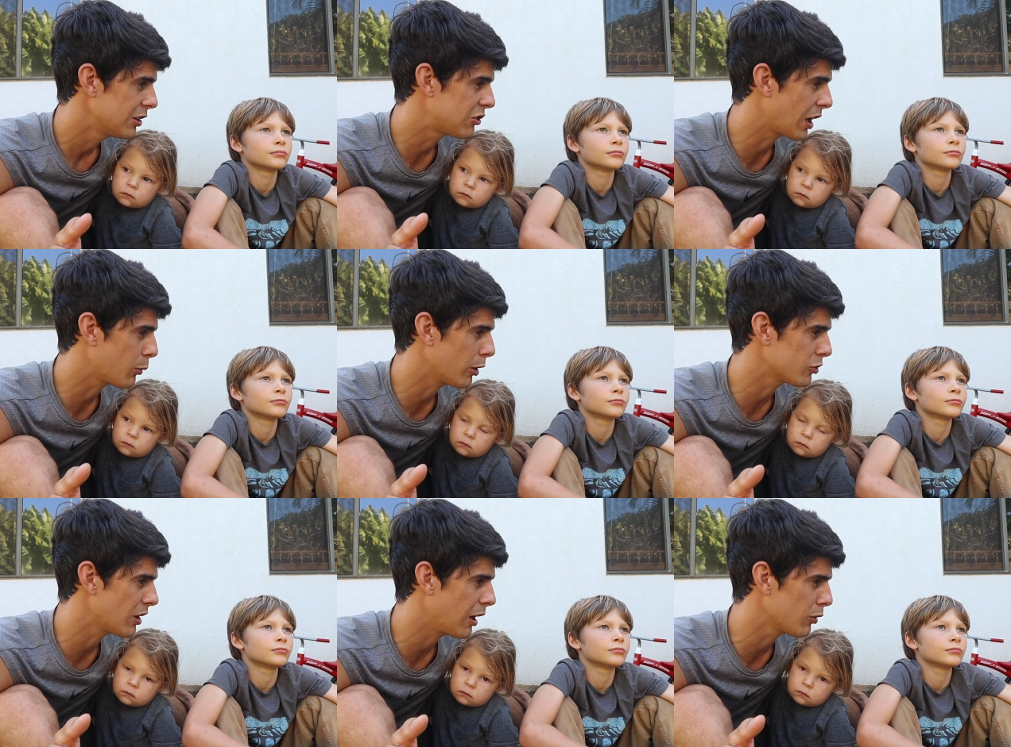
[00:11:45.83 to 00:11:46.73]

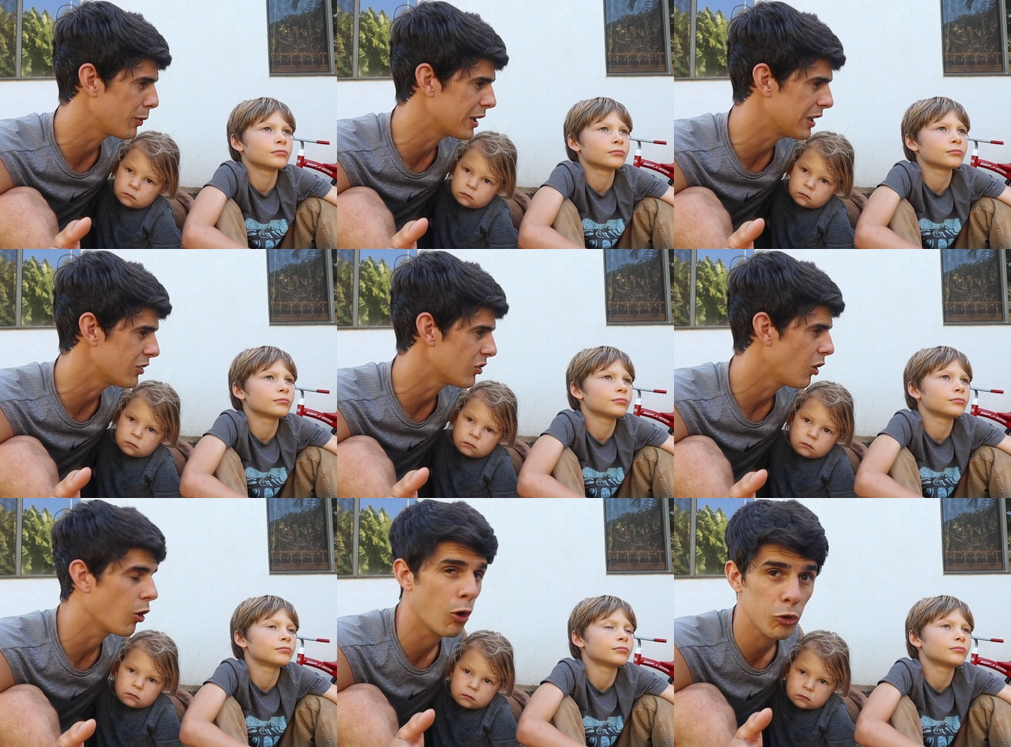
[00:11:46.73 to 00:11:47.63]
Speaker 1: Jaguars and howler monkeys,
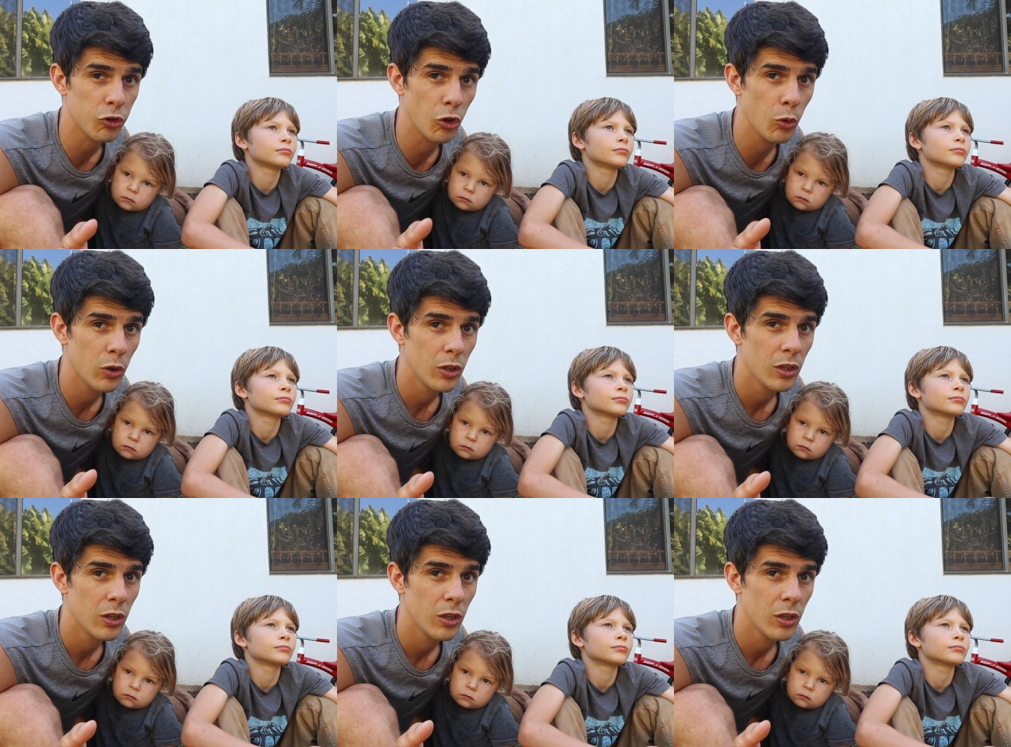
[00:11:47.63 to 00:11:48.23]
also